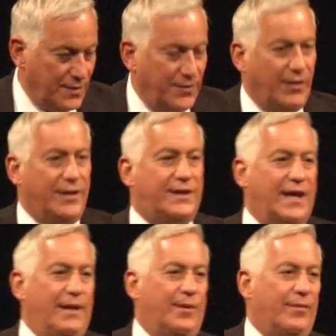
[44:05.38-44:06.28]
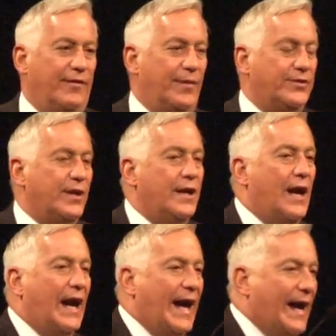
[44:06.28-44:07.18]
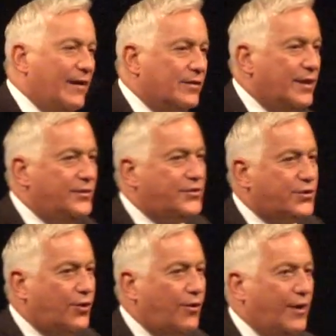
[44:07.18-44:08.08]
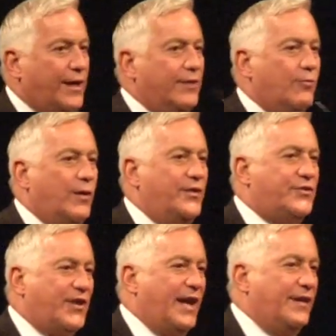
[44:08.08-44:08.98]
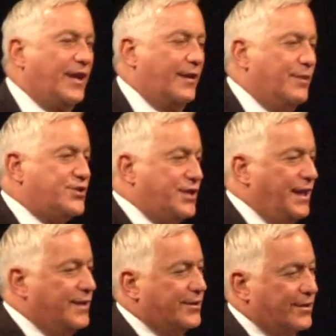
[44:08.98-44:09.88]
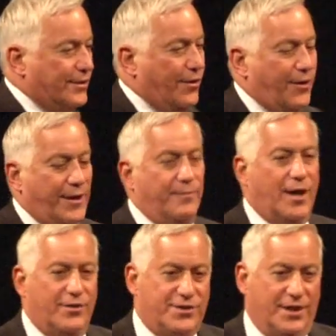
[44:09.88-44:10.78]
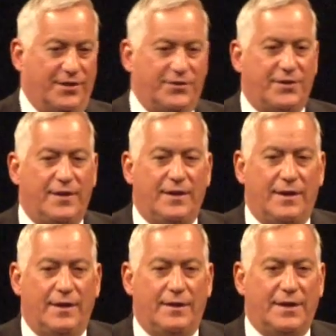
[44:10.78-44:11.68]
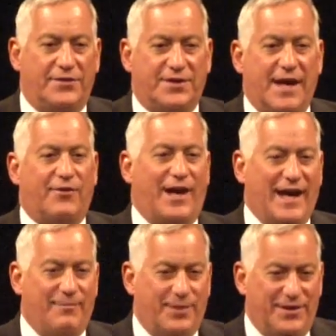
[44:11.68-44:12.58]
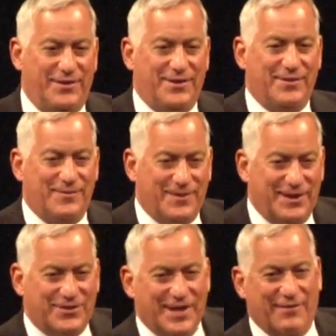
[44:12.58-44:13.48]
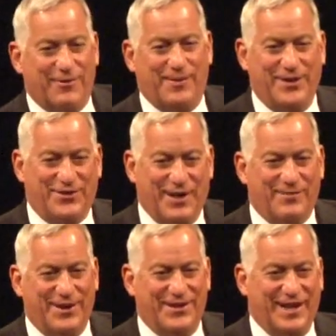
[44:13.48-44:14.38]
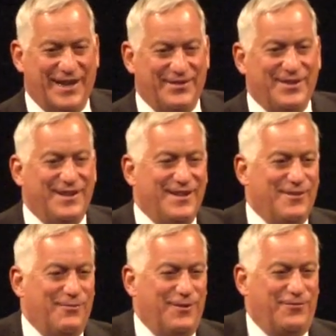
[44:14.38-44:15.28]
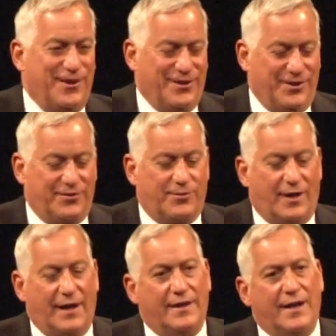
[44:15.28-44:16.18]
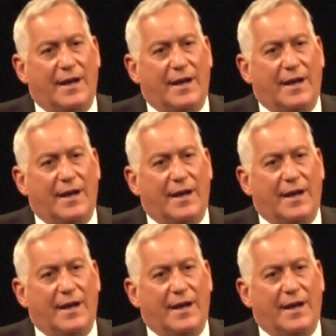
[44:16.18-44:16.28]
They're incapable of emotion. Alan Turing would say that a machine could learn emotions. That's never happened. It's never been something that we feel is right.